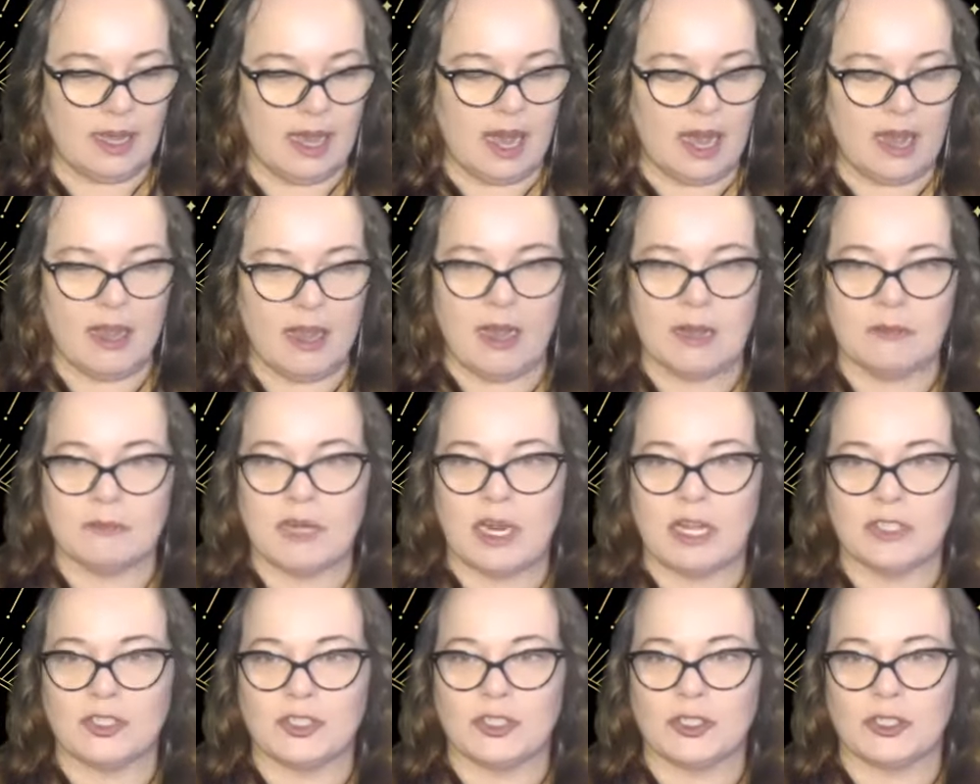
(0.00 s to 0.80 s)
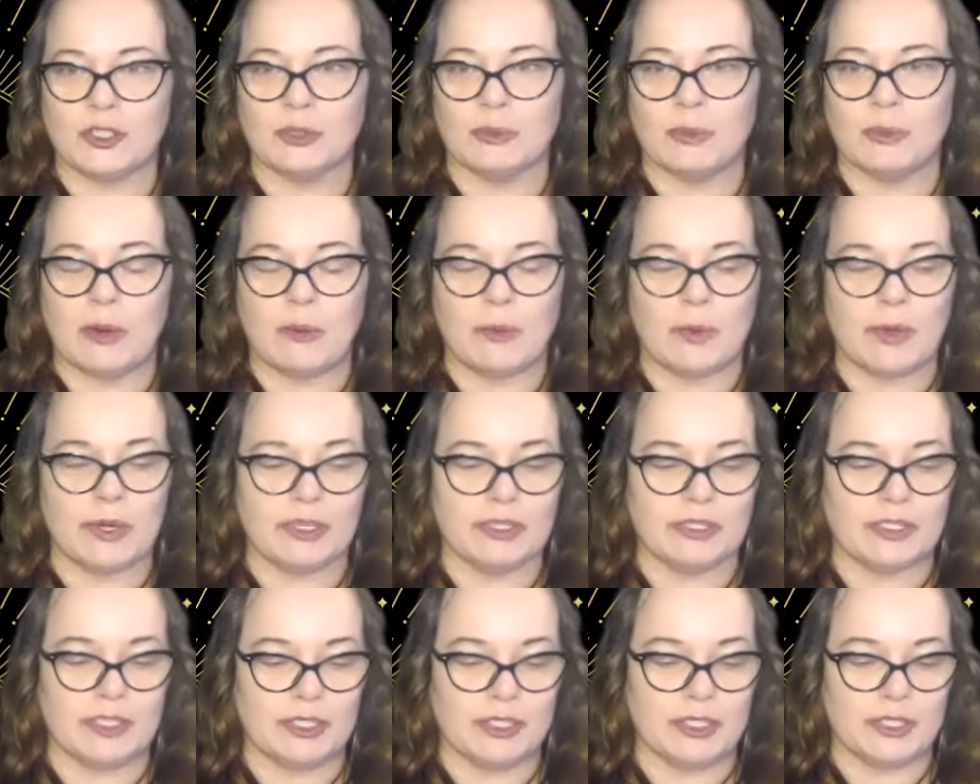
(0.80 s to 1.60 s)
I'm not sure what
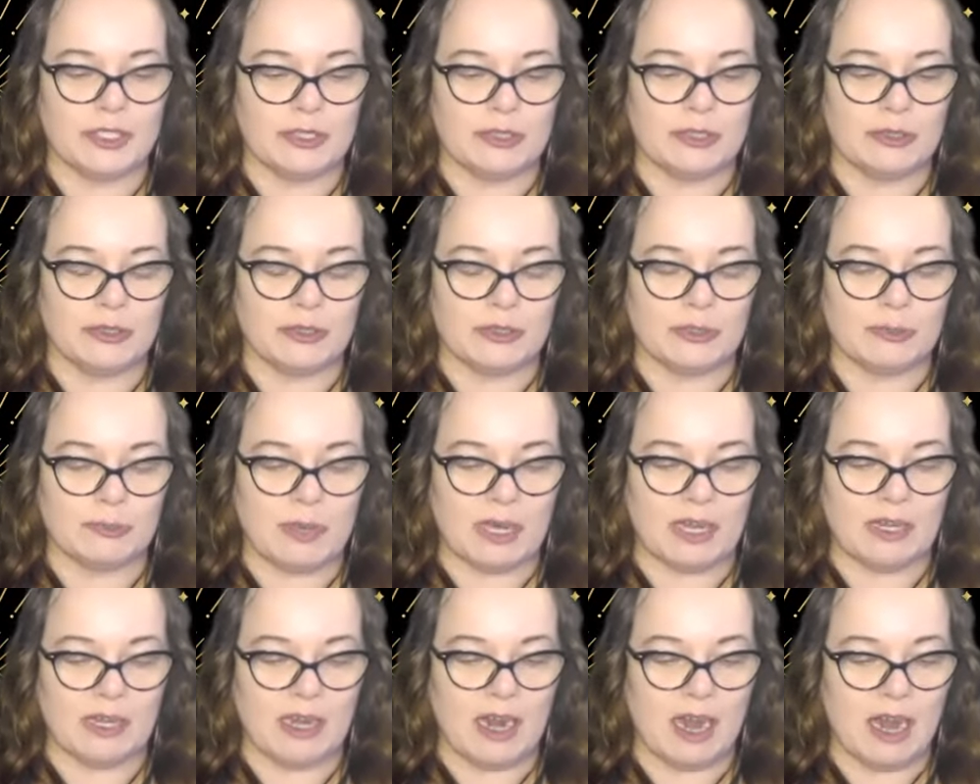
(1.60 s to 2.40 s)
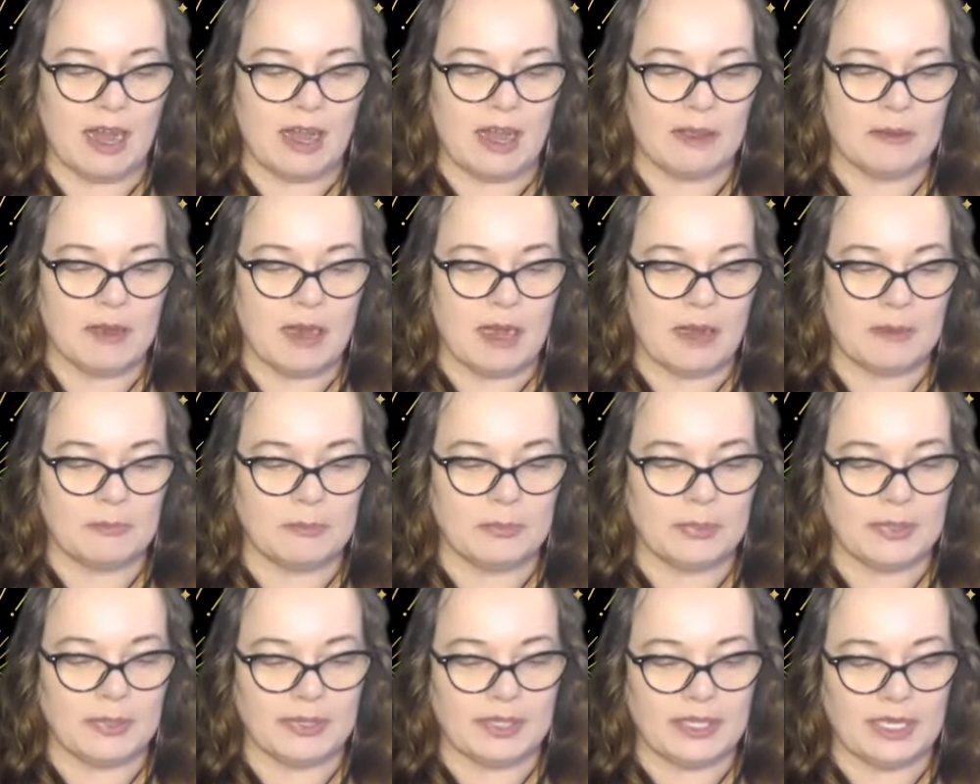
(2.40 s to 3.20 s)
word to use, but
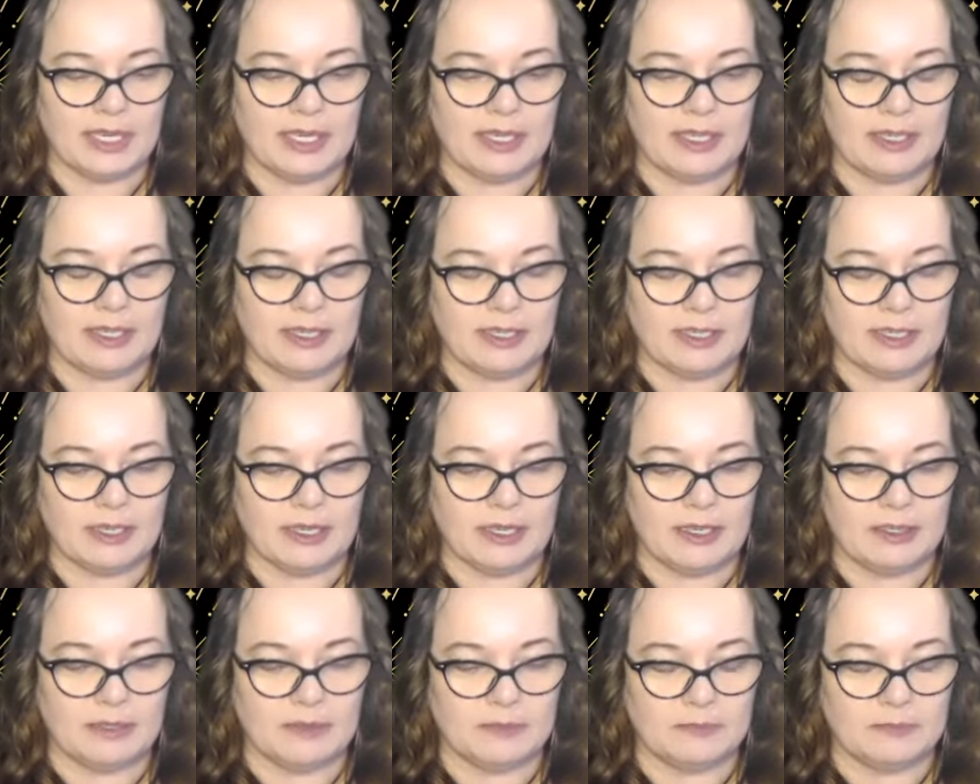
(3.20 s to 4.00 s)
I'm pretty